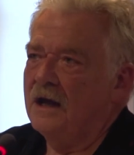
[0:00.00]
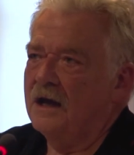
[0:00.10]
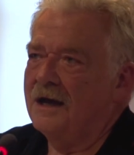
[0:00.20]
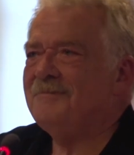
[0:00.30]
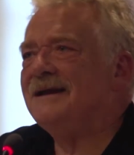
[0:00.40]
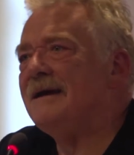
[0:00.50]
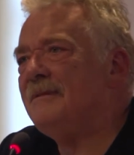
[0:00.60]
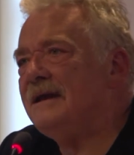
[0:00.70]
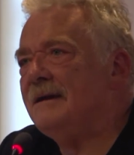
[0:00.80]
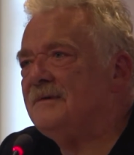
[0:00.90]
But I
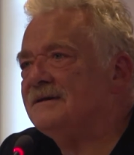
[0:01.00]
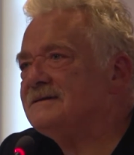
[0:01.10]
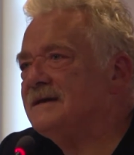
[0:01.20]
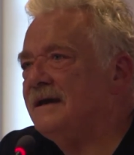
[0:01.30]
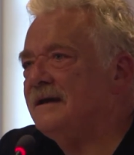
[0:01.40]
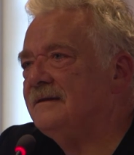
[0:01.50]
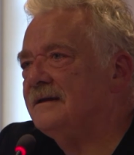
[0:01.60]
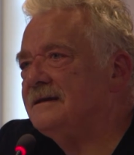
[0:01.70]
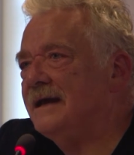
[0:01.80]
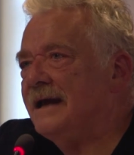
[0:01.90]
mean, I'm not saying
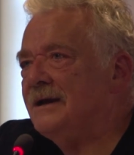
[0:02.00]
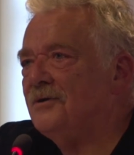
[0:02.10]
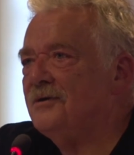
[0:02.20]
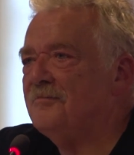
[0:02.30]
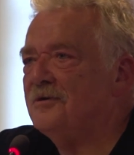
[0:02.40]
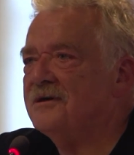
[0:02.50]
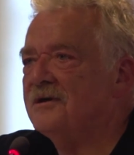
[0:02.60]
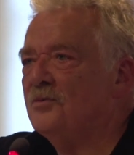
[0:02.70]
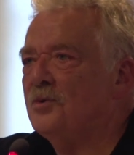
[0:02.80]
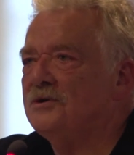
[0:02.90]
that the
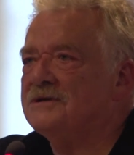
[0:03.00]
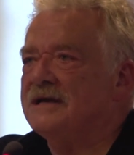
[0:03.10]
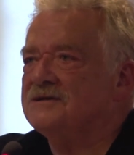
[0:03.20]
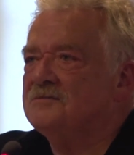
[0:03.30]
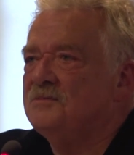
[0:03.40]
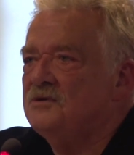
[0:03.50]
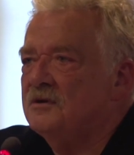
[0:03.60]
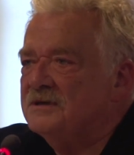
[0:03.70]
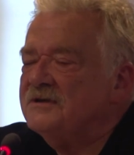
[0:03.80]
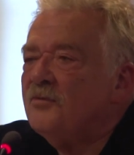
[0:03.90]
Anglo-American world has to be
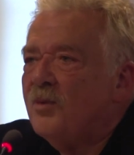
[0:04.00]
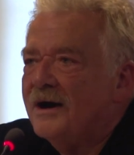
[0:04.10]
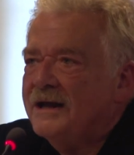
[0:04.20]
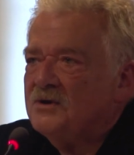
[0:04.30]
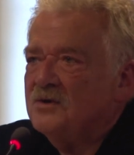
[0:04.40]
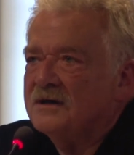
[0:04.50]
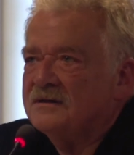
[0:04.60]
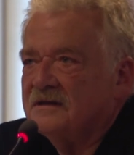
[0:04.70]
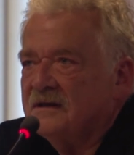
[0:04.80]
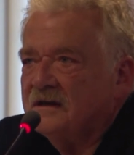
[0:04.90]
normative. Why do I
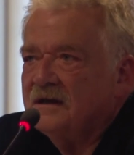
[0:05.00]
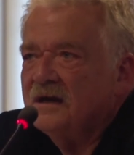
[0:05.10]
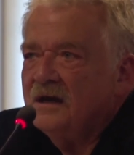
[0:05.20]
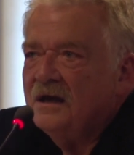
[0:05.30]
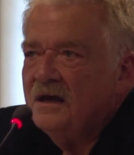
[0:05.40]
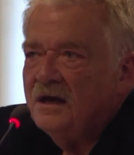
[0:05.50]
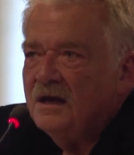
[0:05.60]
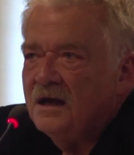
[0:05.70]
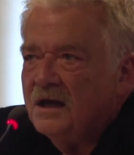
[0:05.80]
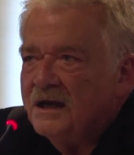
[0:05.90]
think
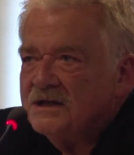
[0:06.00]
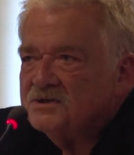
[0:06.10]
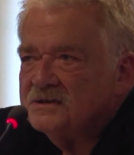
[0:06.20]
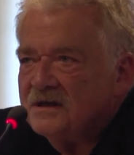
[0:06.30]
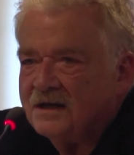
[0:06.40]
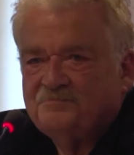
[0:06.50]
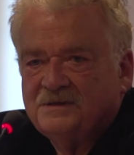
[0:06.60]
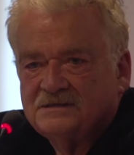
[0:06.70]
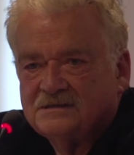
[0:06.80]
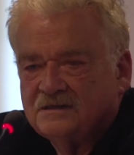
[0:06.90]
it should not
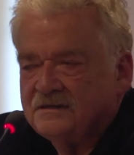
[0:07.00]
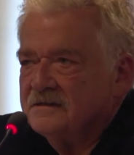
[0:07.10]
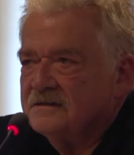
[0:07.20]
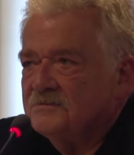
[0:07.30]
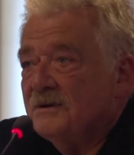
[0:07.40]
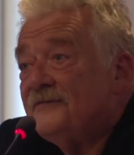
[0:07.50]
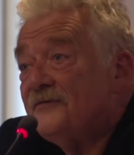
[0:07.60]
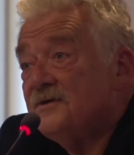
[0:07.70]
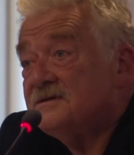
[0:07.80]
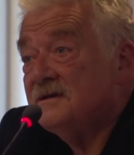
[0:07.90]
be science? Well,
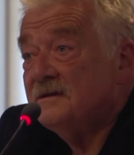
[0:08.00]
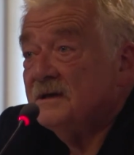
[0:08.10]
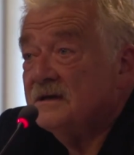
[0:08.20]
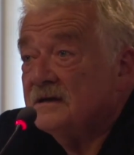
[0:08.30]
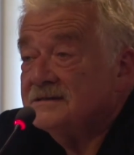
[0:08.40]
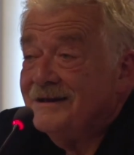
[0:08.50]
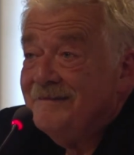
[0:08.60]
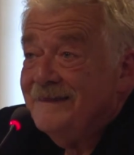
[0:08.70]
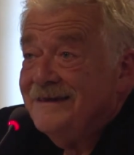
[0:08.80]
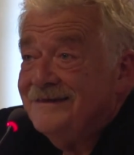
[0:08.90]
firstly,
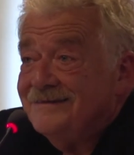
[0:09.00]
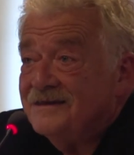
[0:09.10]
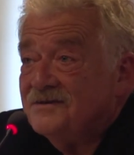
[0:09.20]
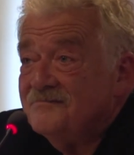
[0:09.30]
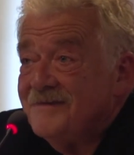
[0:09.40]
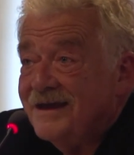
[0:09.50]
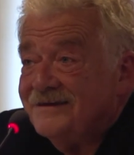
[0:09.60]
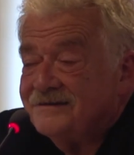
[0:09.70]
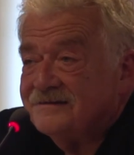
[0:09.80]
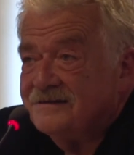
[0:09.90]
because the
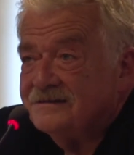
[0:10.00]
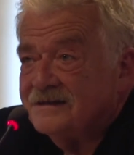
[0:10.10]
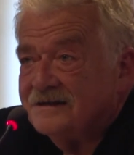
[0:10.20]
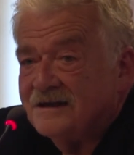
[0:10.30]
humanities, the